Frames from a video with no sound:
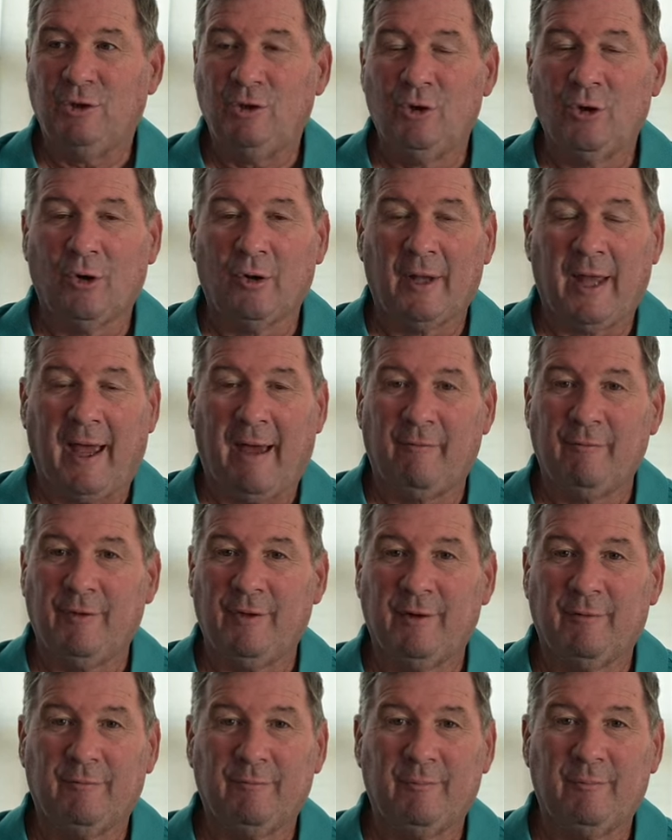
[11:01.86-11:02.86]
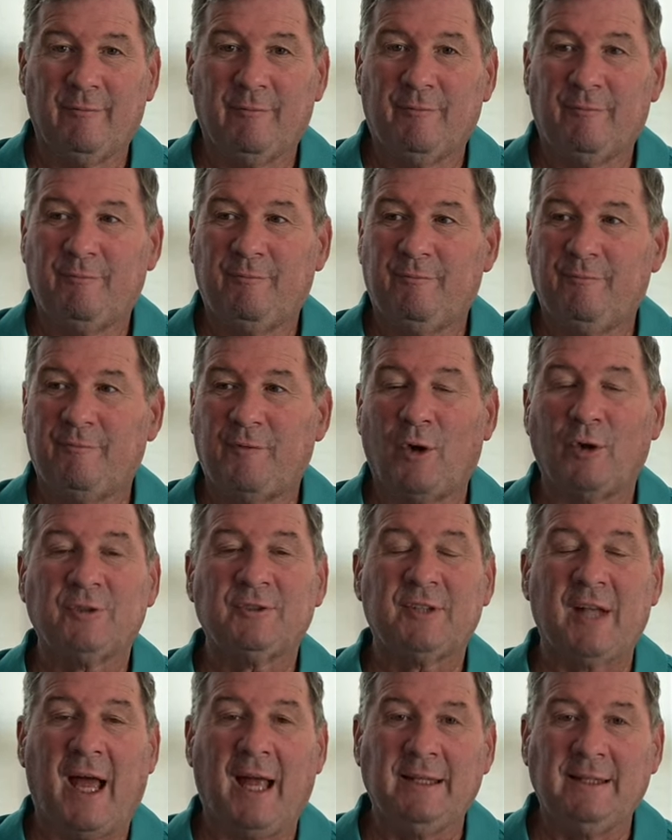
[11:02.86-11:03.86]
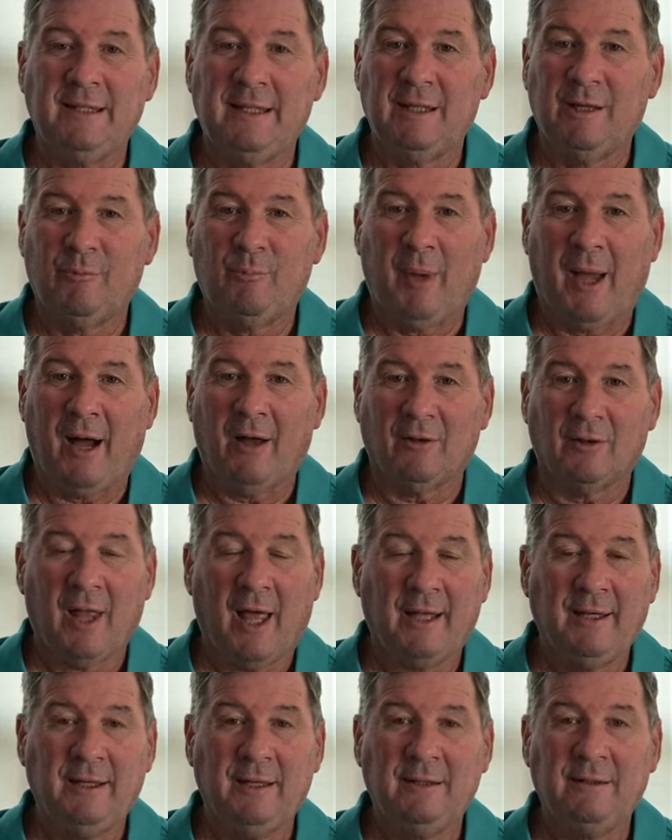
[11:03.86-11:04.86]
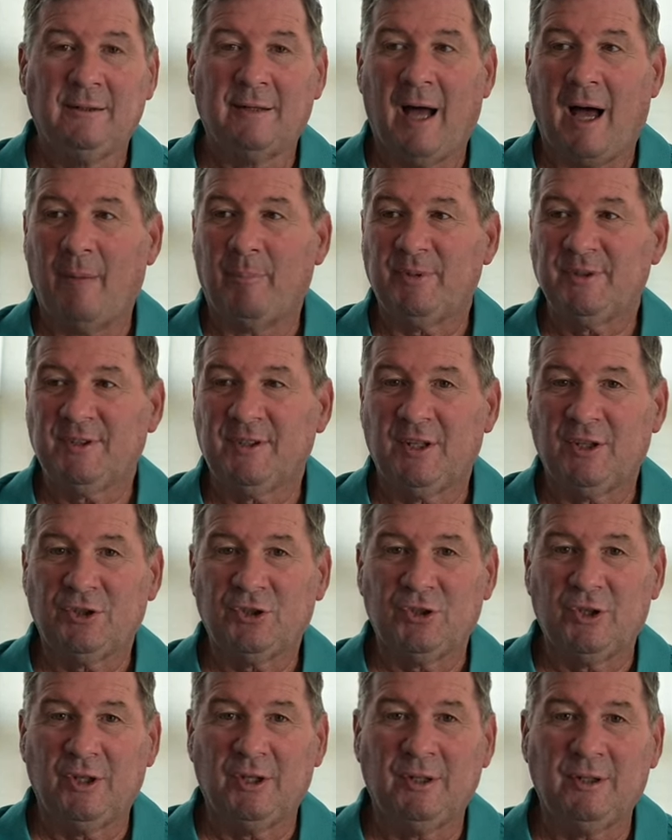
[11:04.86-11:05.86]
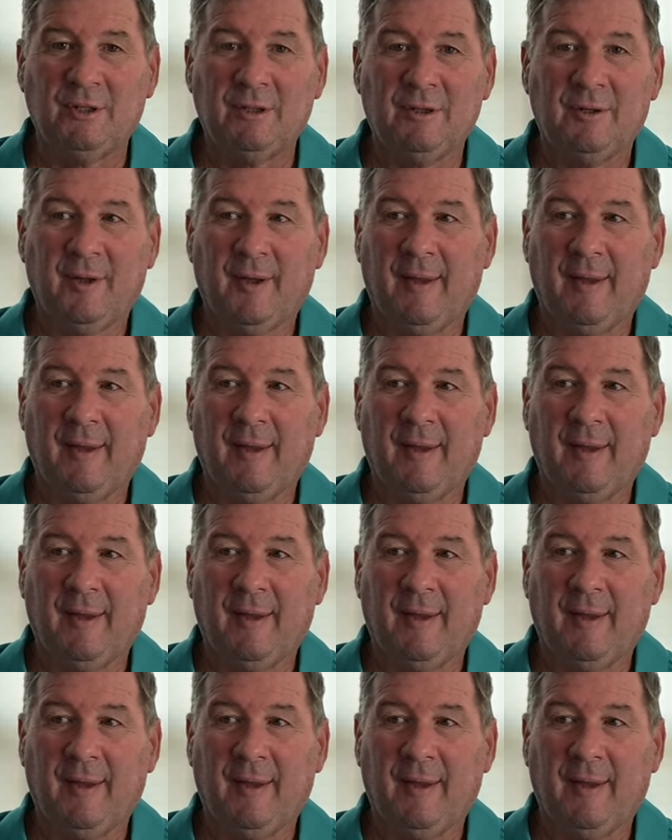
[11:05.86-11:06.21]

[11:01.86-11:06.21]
you don't have the first idea about lighting, composition,